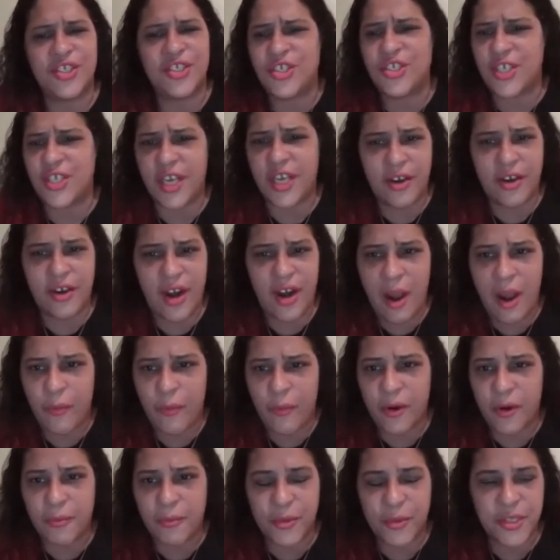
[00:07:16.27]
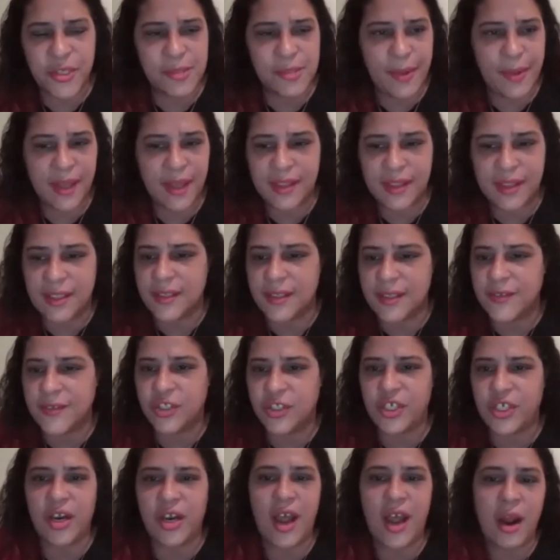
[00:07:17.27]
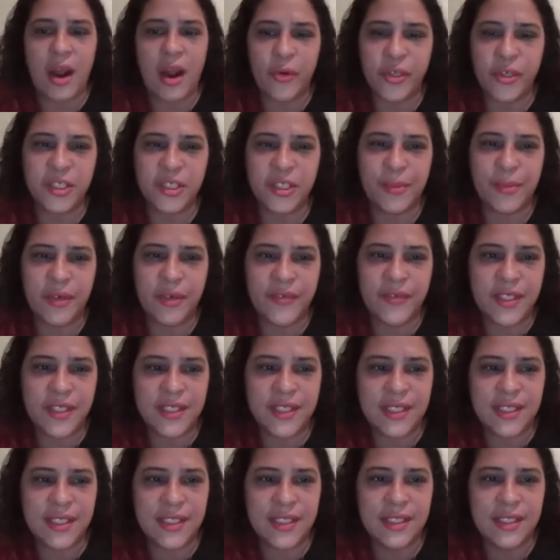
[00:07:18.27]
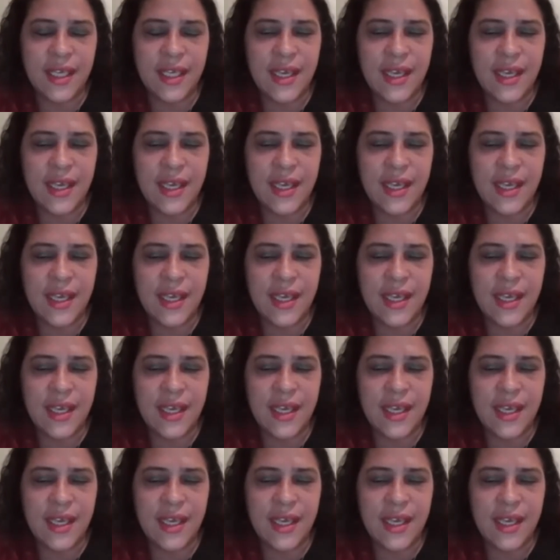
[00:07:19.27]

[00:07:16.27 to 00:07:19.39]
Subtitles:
just share our perspectives, share our experiences,